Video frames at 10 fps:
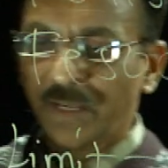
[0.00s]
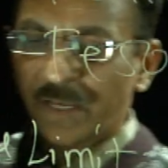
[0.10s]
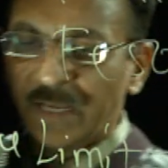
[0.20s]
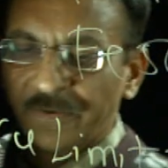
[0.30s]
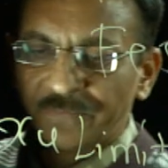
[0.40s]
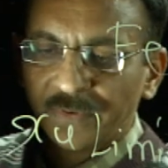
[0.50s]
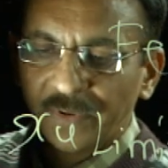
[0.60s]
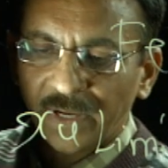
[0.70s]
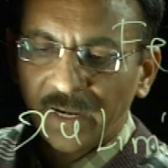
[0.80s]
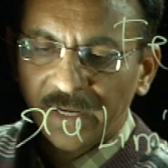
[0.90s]
If
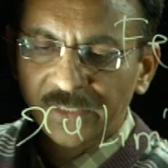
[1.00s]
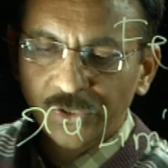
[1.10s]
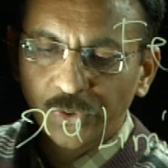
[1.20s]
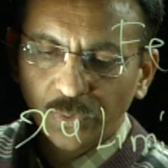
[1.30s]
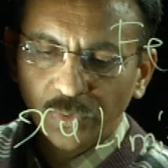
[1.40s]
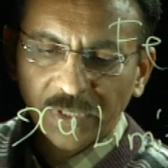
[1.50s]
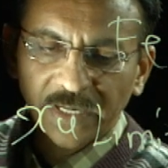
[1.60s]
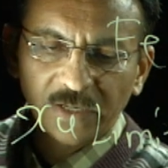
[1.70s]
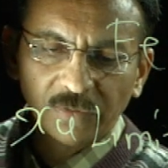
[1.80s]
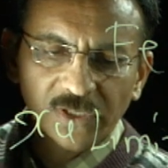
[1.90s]
XU
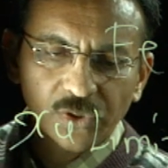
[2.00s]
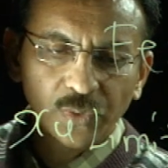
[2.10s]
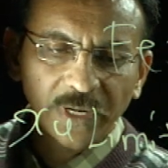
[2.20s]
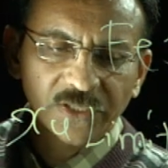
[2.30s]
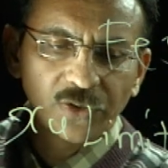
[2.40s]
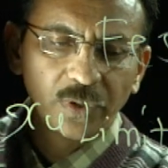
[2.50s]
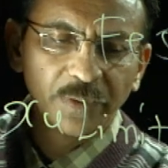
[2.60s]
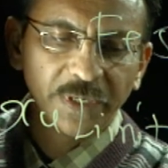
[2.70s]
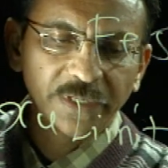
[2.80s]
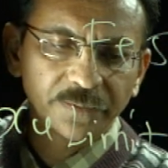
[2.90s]
equals to XU
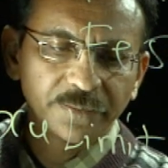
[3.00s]
limit,